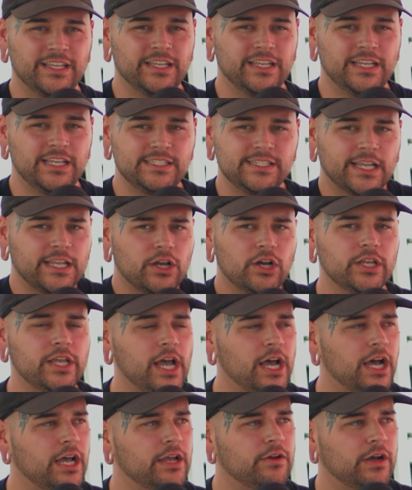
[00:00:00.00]
he's like, oh
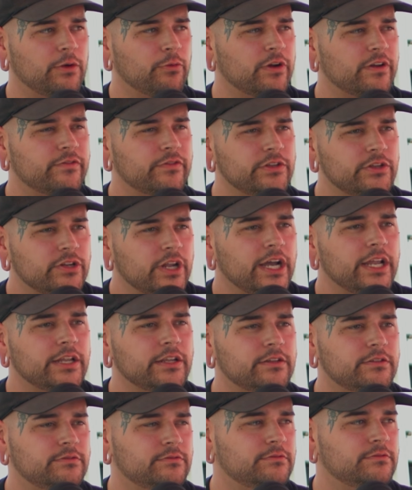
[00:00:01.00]
yeah, I work for
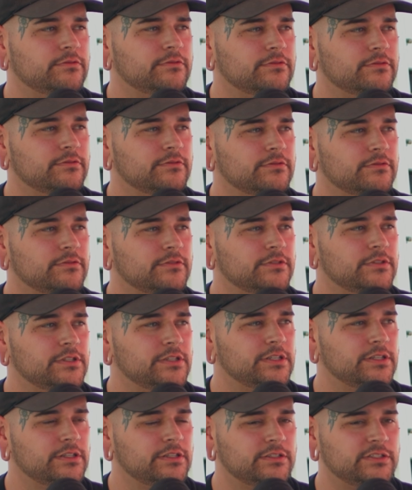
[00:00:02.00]
United.
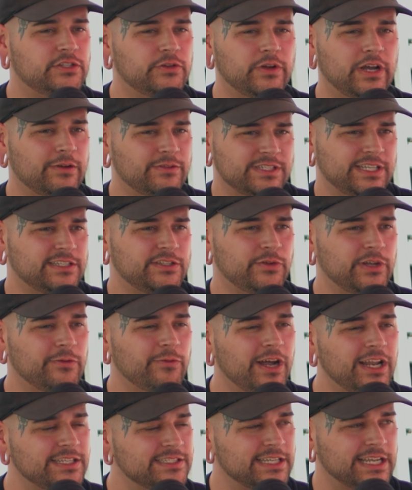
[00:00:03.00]
I was like, doing
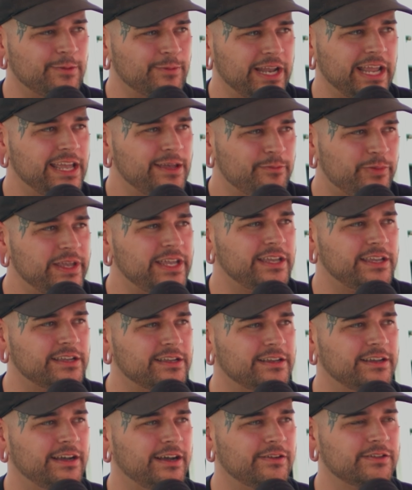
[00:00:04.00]
what? He's like, I'm an AMP.
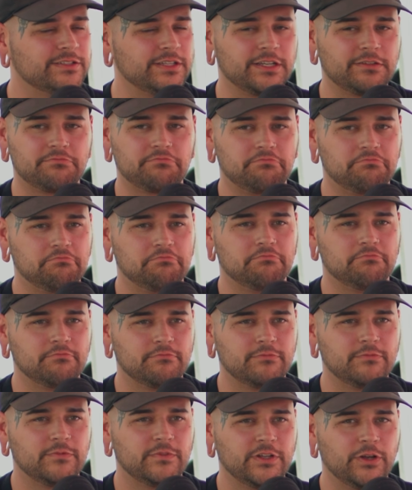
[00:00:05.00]
I was like,
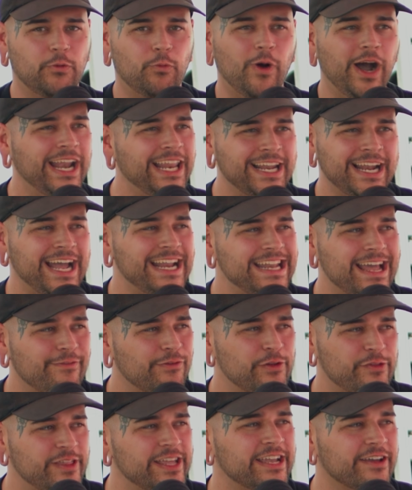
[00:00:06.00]
why did I
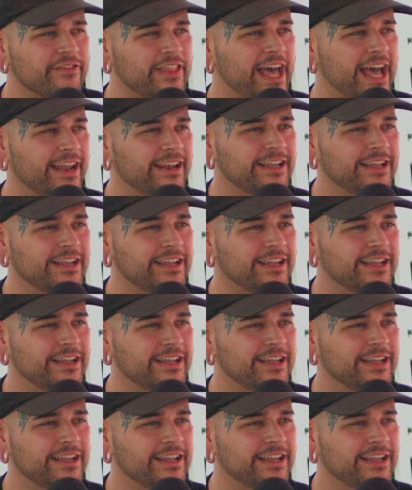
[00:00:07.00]
never think of that?